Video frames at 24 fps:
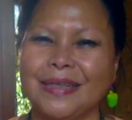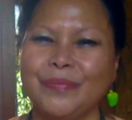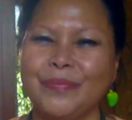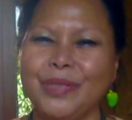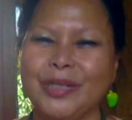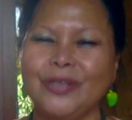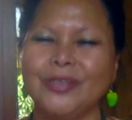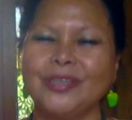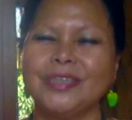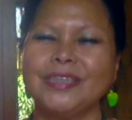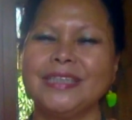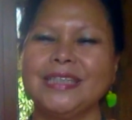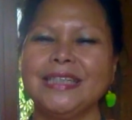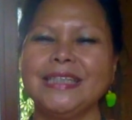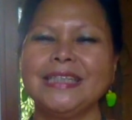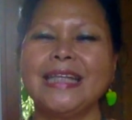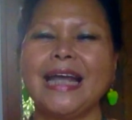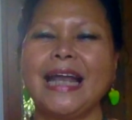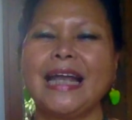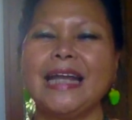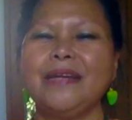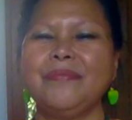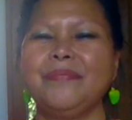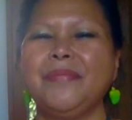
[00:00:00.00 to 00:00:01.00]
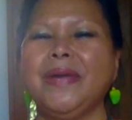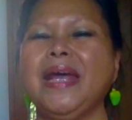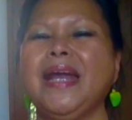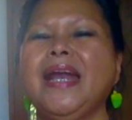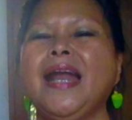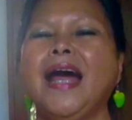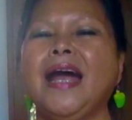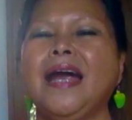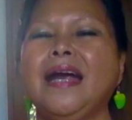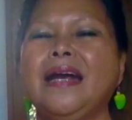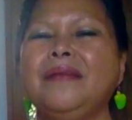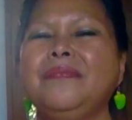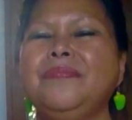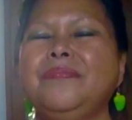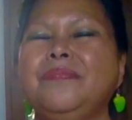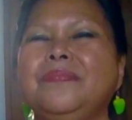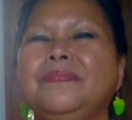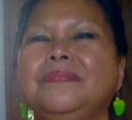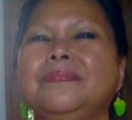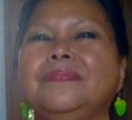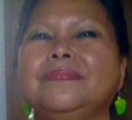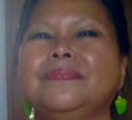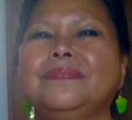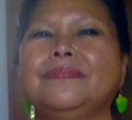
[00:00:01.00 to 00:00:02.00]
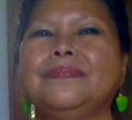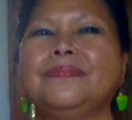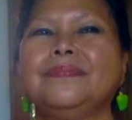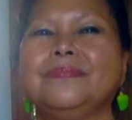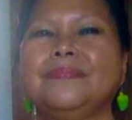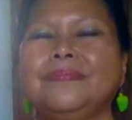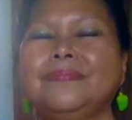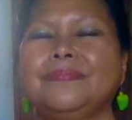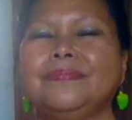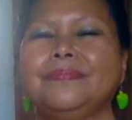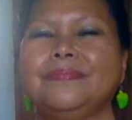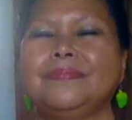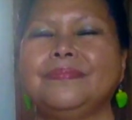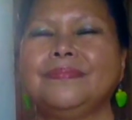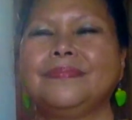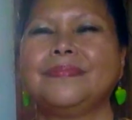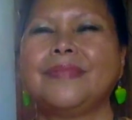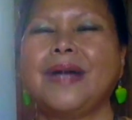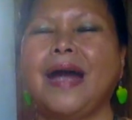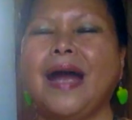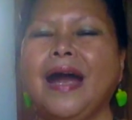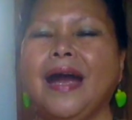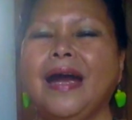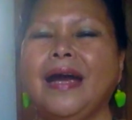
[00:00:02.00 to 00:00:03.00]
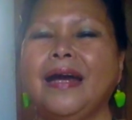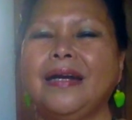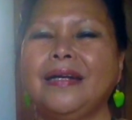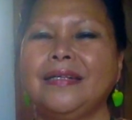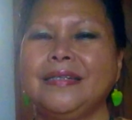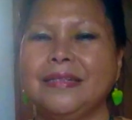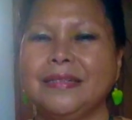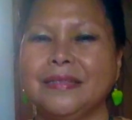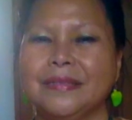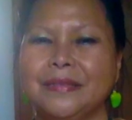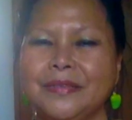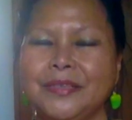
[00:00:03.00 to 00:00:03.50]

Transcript: because the Italian men are